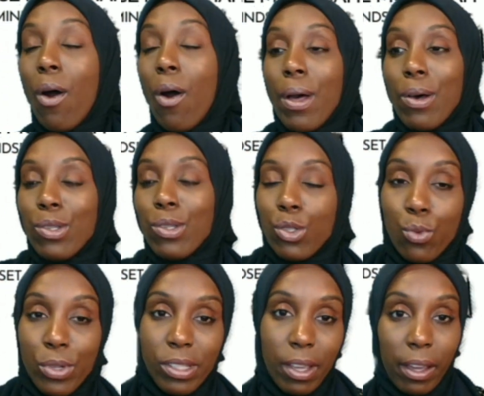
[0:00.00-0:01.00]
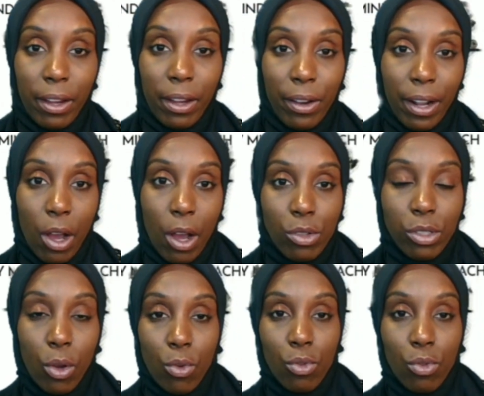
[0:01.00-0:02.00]
How else do we take care of the
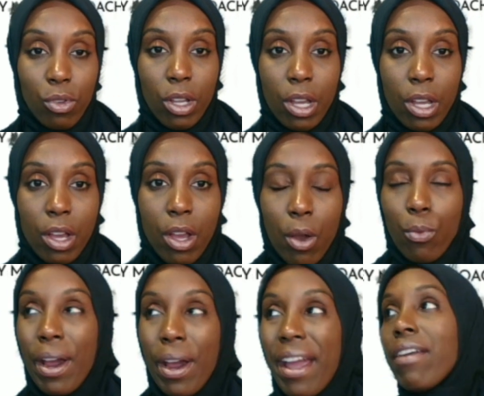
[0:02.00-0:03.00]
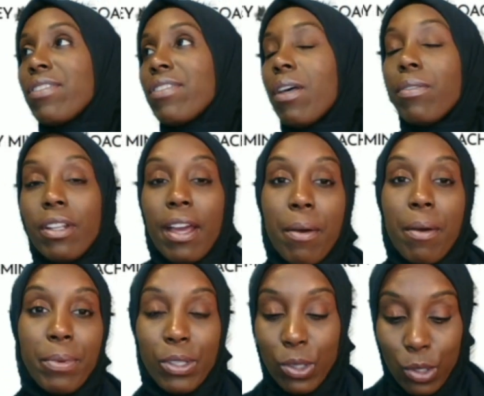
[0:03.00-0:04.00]
household? Right. If something happens
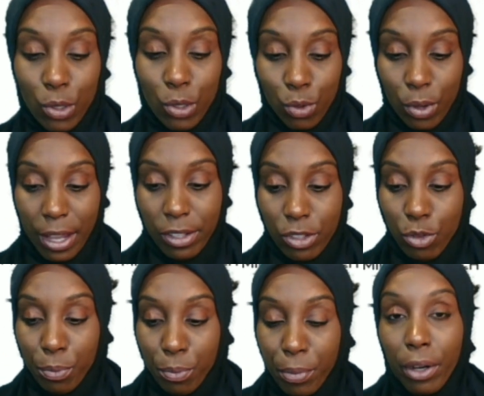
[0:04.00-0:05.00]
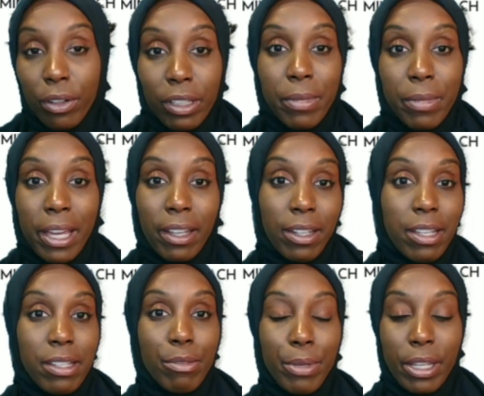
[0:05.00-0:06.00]
to you and you barely make an ends
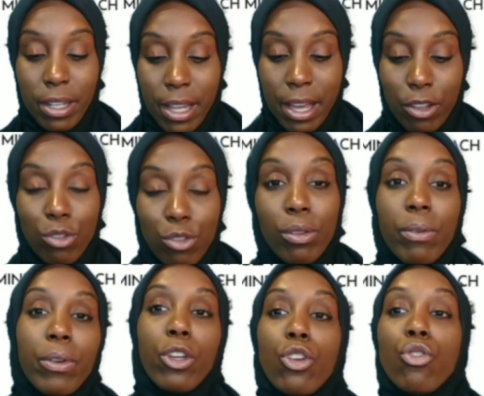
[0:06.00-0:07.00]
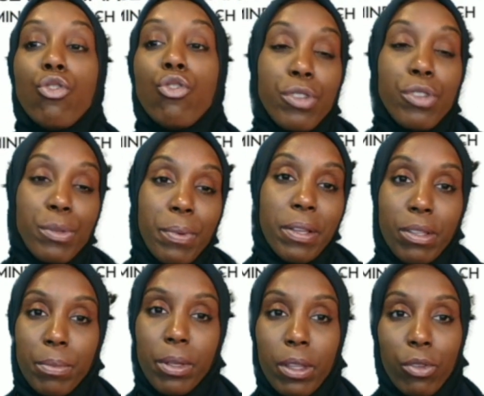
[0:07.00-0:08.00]
meet now, you have a huge responsibility on
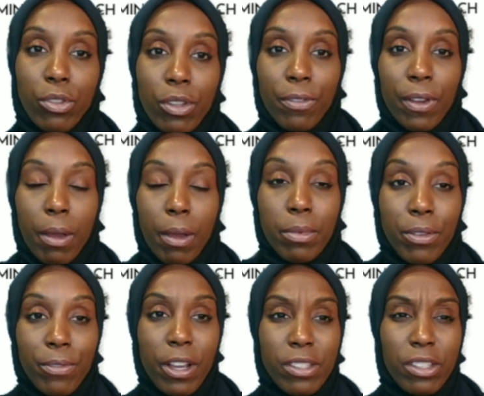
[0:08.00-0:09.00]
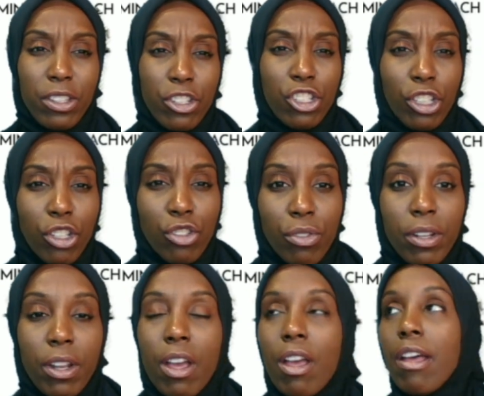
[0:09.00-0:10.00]
your family, friends and your children
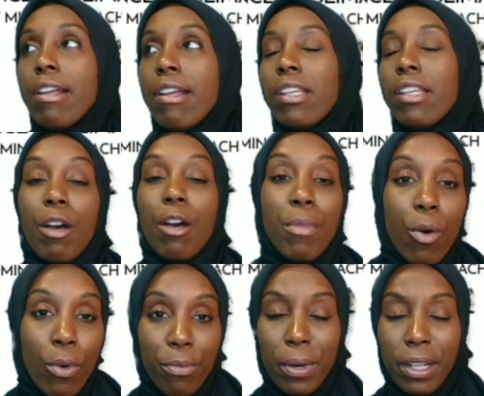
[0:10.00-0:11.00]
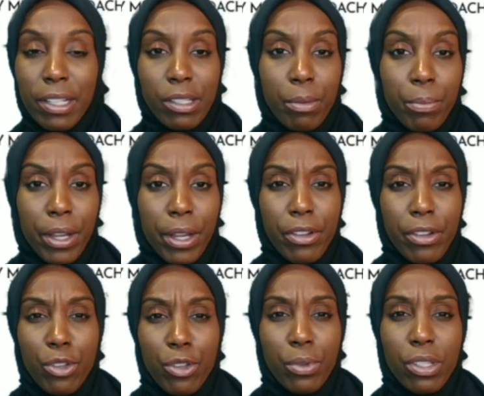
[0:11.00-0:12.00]
to come up with money to bury you and
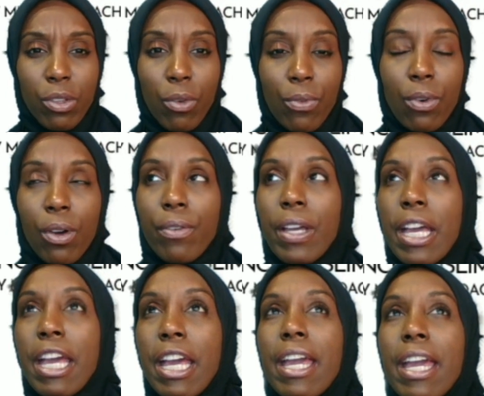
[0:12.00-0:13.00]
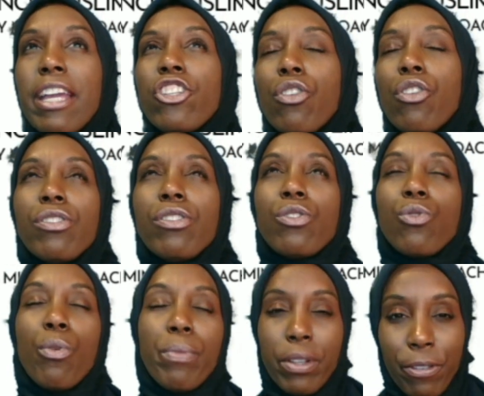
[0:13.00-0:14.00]
so forth. Insurance is going to be the
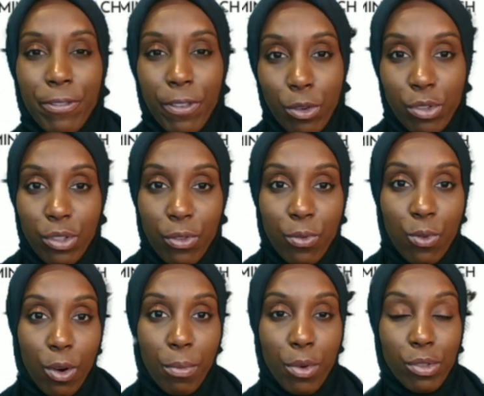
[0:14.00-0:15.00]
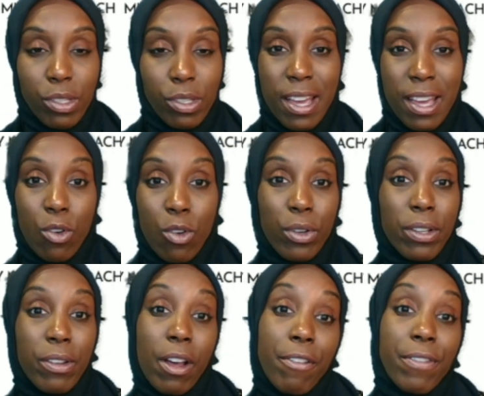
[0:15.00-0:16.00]
first and foremost thing on a
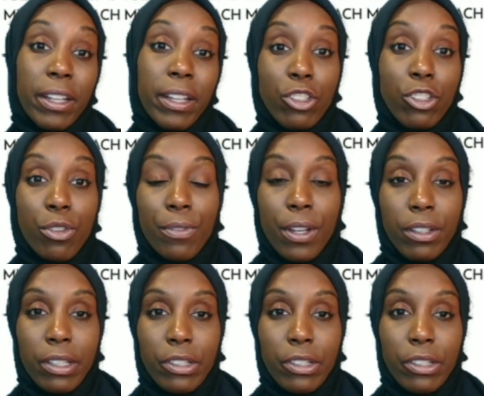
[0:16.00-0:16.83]
financial foundation.